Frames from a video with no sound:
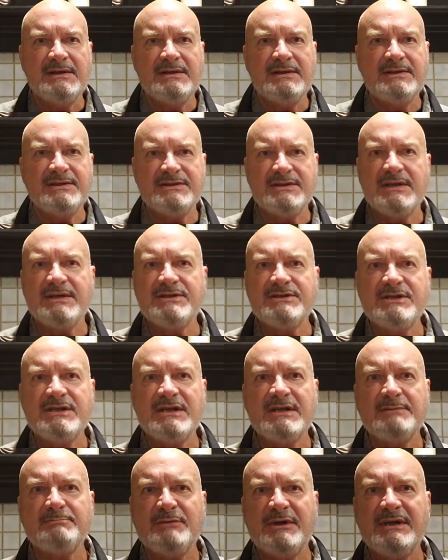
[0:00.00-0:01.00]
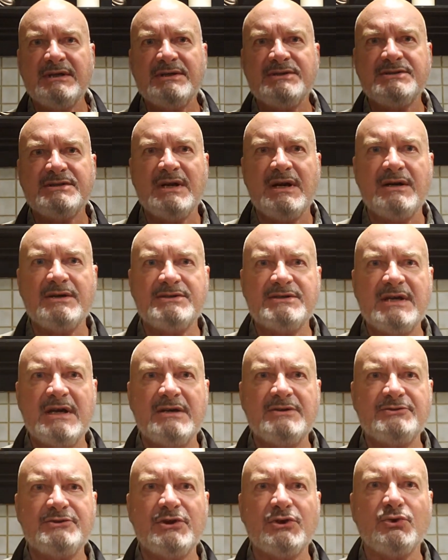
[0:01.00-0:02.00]
The Sen Ming starts
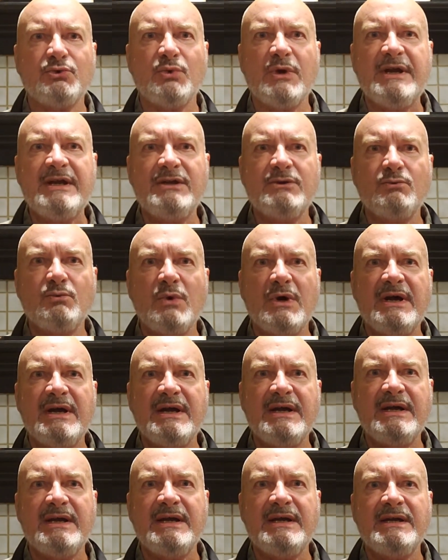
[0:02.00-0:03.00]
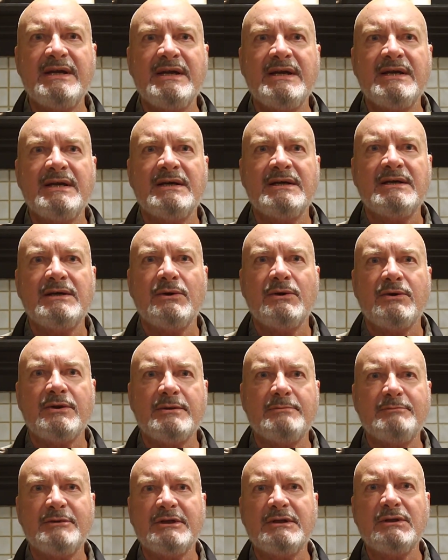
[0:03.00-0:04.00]
out, the great way or the
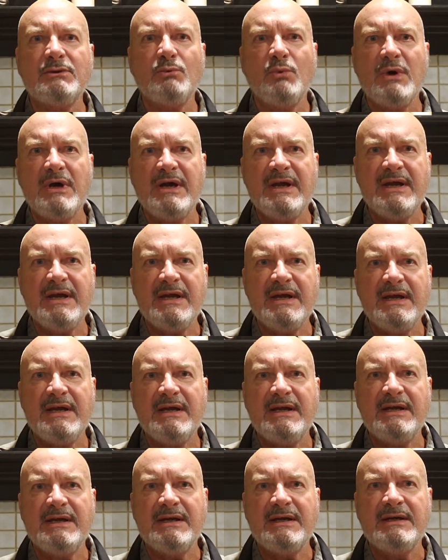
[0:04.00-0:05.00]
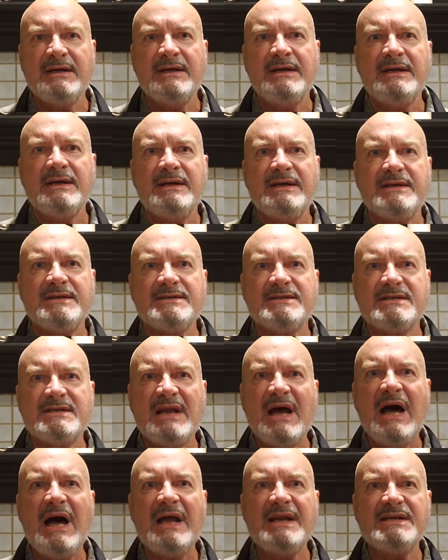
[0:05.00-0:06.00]
middle way is
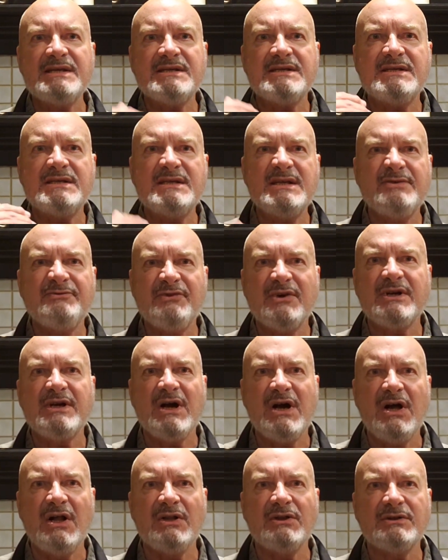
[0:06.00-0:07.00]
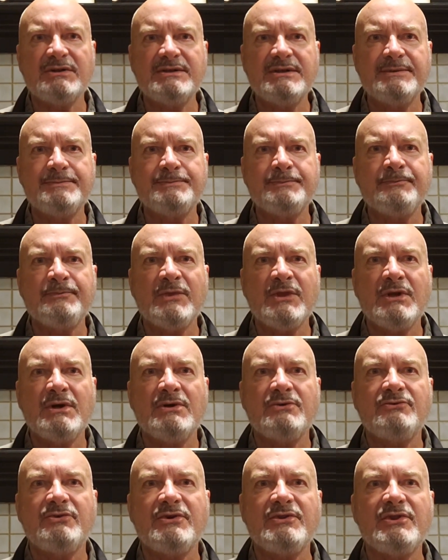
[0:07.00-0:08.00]
not difficult
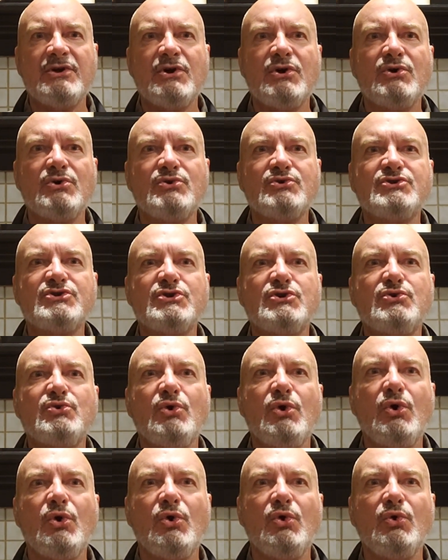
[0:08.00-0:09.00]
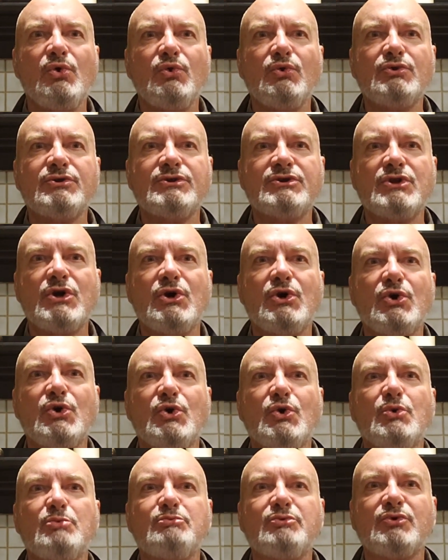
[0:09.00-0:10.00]
for those who hold no